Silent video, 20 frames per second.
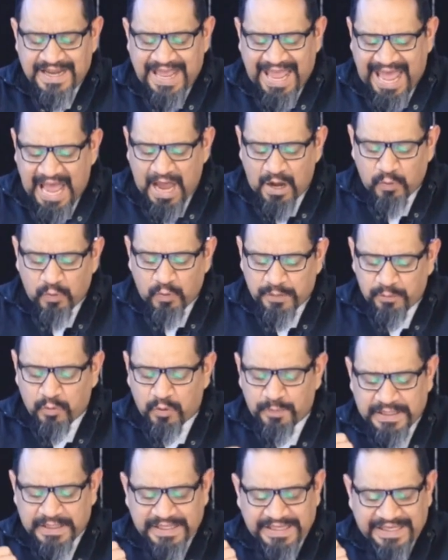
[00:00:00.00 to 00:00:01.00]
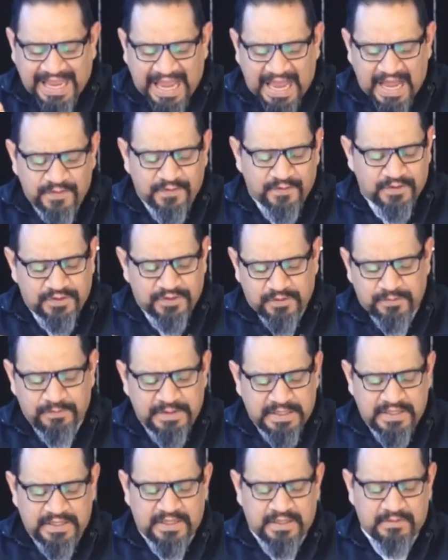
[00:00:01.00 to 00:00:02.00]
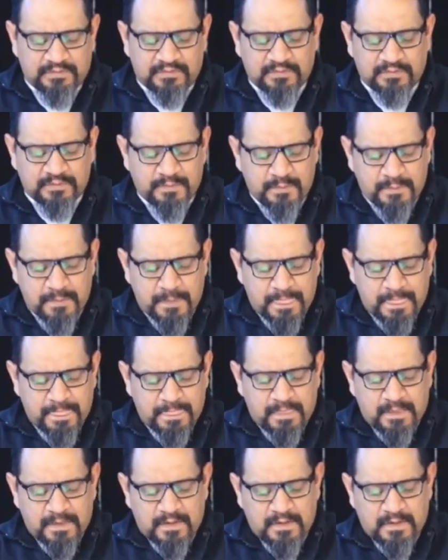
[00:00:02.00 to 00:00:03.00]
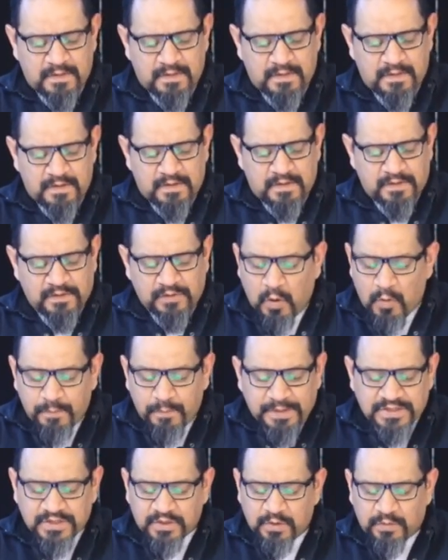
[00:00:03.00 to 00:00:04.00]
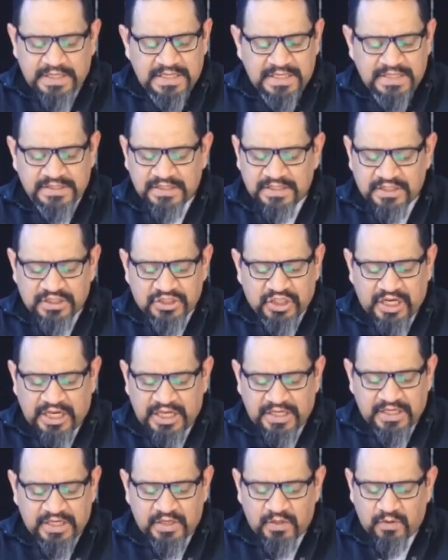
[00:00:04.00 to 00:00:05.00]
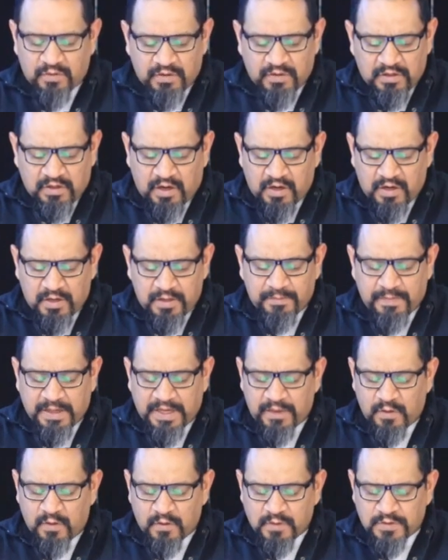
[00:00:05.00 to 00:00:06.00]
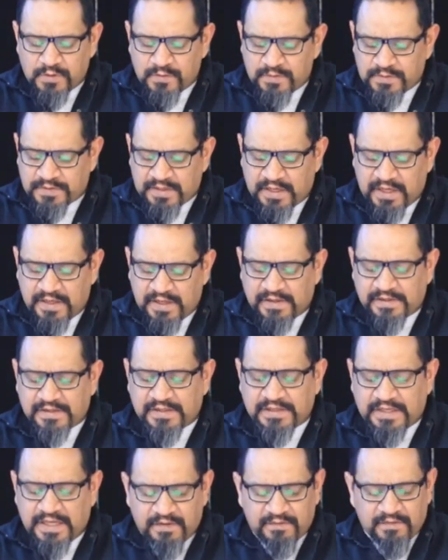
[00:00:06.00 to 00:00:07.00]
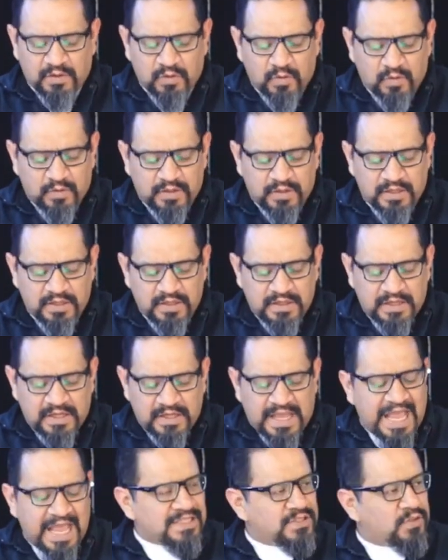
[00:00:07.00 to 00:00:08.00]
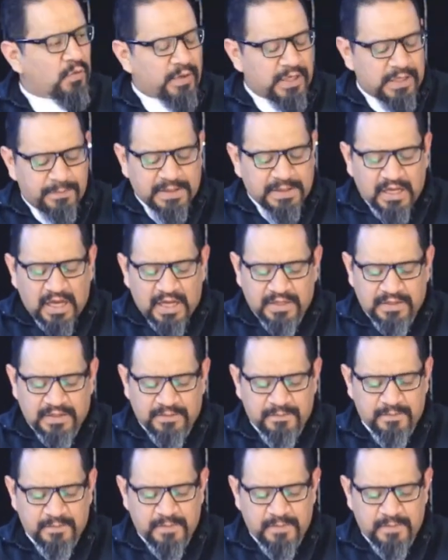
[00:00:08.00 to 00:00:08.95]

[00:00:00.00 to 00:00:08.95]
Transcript: how we will be gathered to meet him. Don't be so easily shaken or alarmed by those who say that the day of the Lord has already begun.